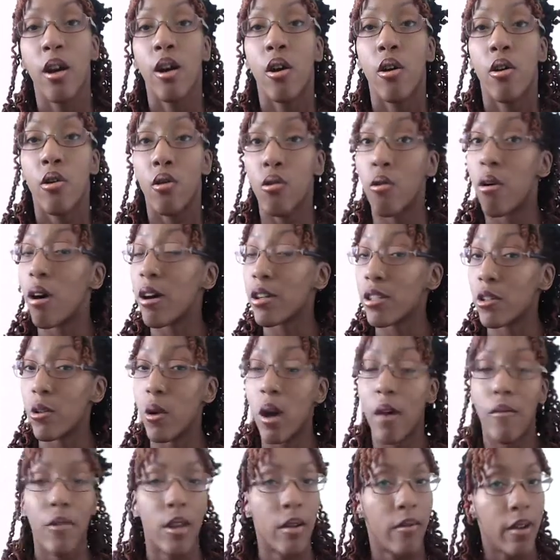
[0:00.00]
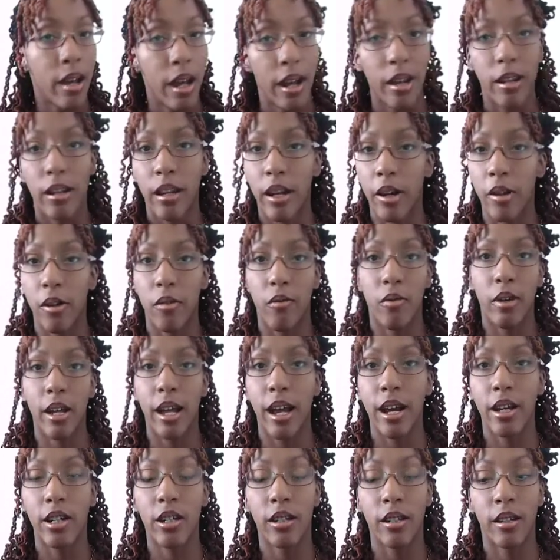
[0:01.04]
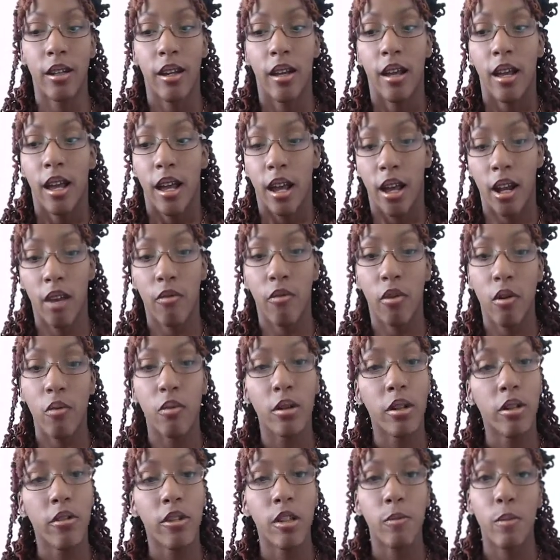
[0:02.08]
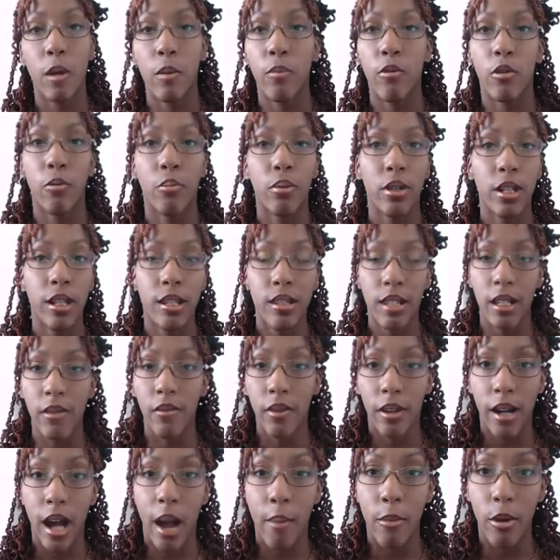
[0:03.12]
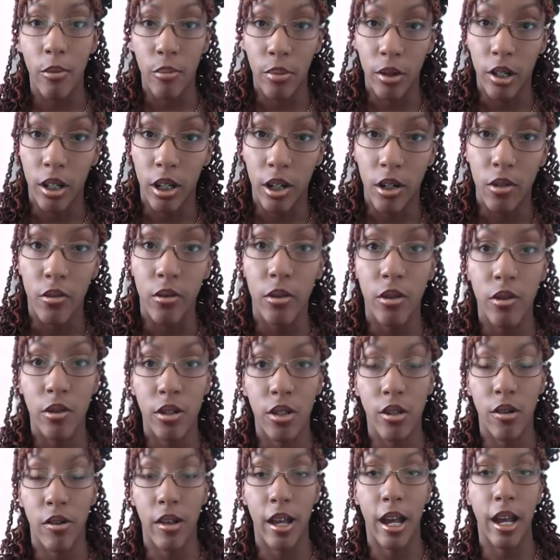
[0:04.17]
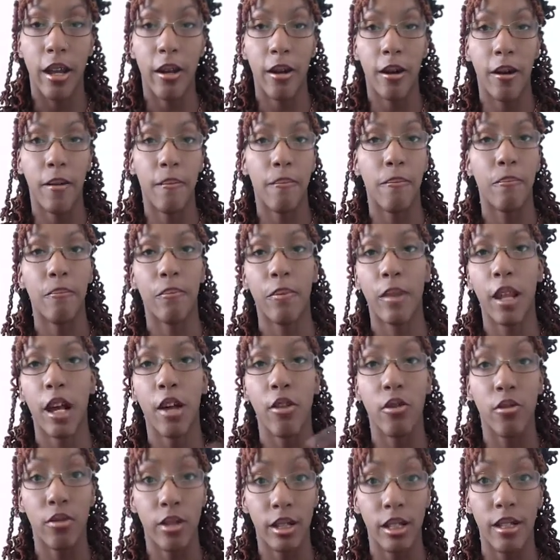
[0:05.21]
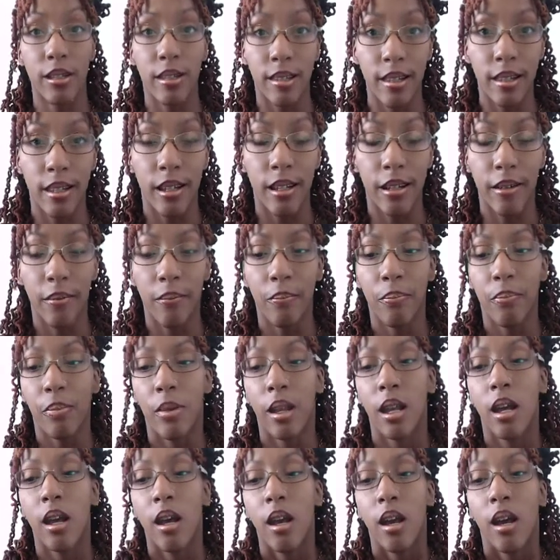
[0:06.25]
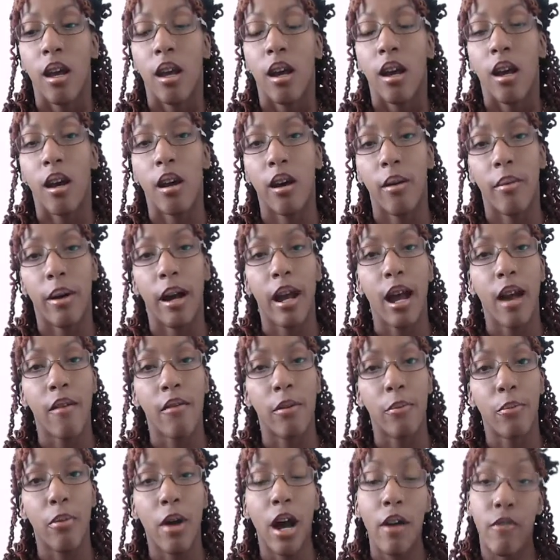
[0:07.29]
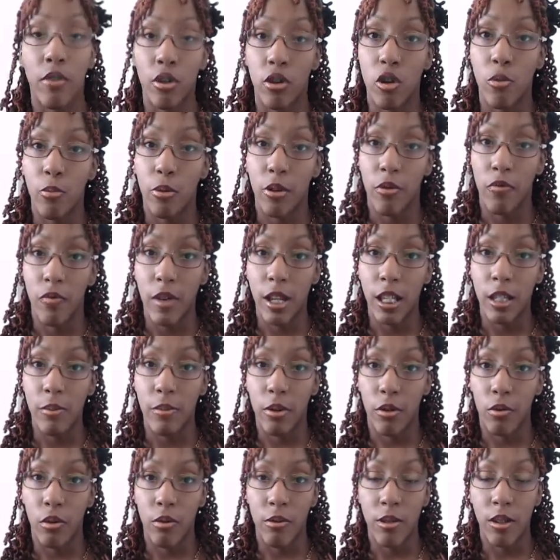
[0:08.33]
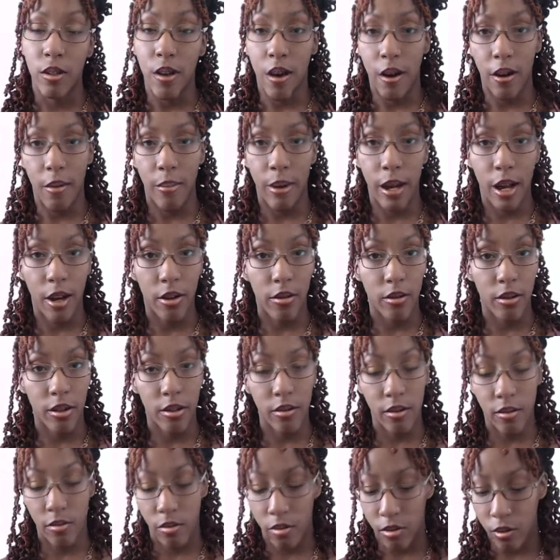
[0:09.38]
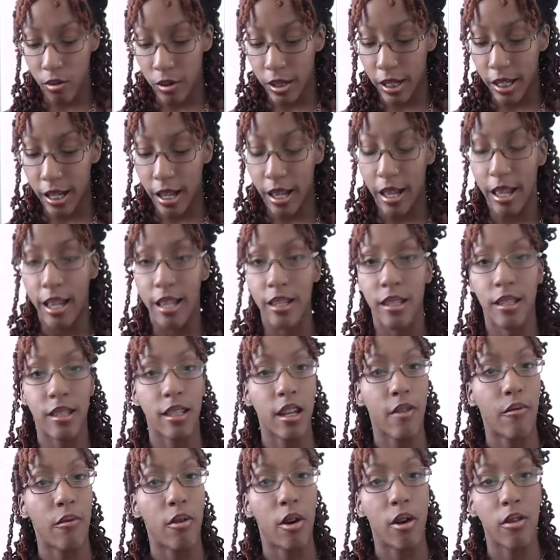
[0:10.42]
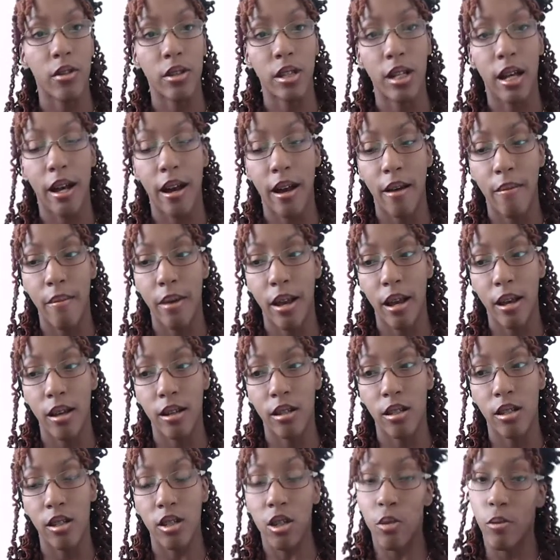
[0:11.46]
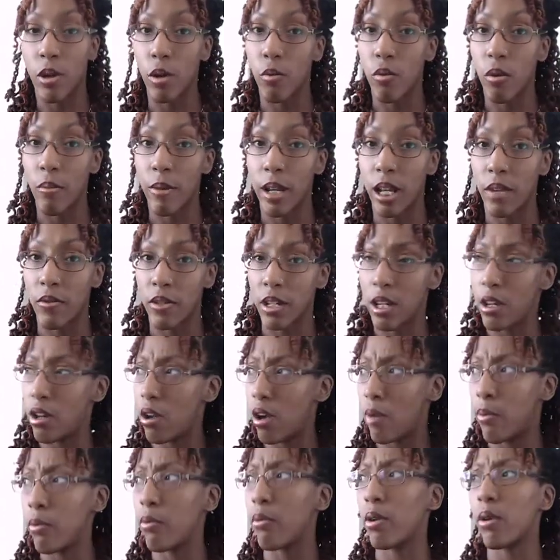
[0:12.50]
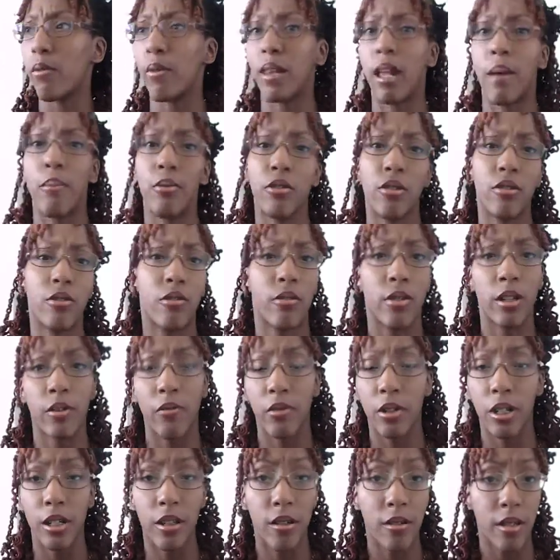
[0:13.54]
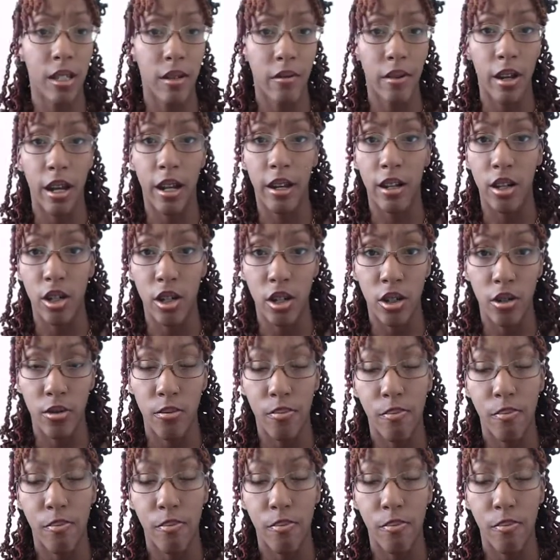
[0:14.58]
who also have never had a negative reaction. And if you're one of those people, please leave a comment below so that others can see. I have a private group on Facebook where we talk about using eggs and stuff all the time, and so many women have said, no, I've been working with Lapis Lazuli for years, never had an issue.